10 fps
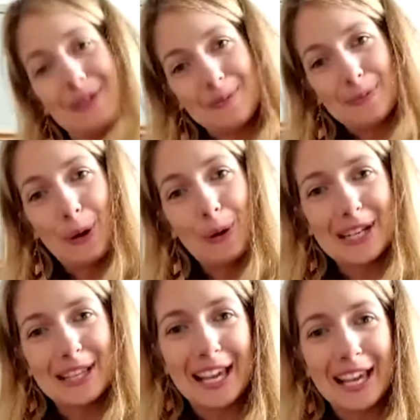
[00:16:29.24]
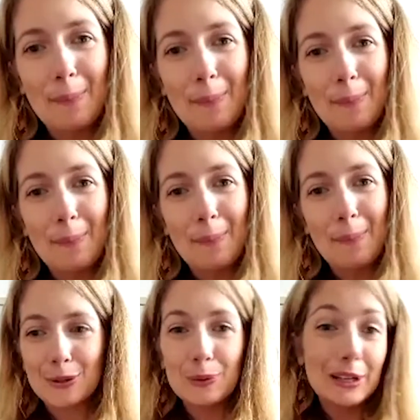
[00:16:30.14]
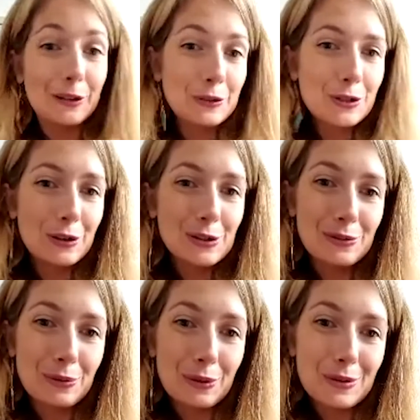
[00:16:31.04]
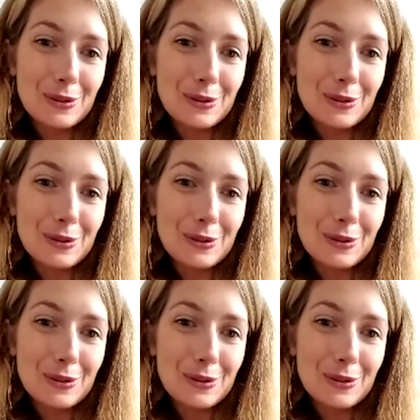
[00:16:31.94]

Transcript: holding the camera and calling all the shots of